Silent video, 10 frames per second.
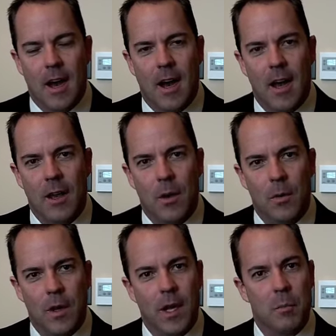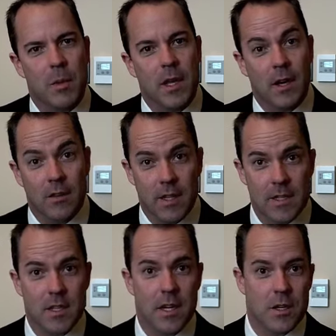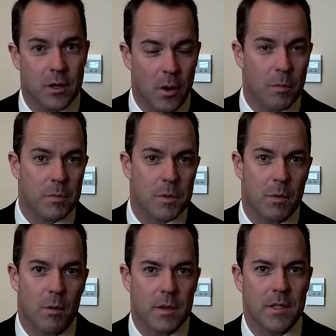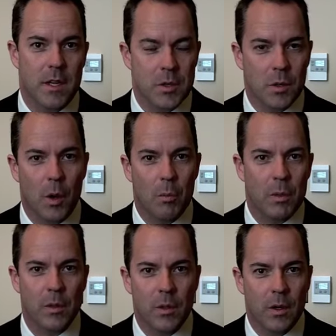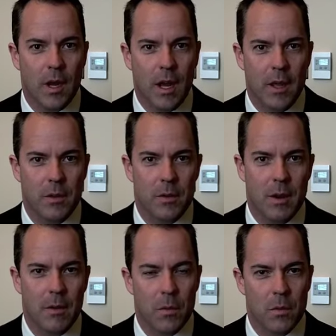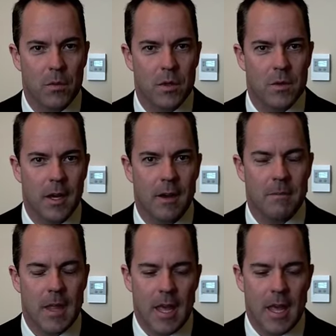I own a company called Destination Homes. We're a residential home builder throughout northern Utah.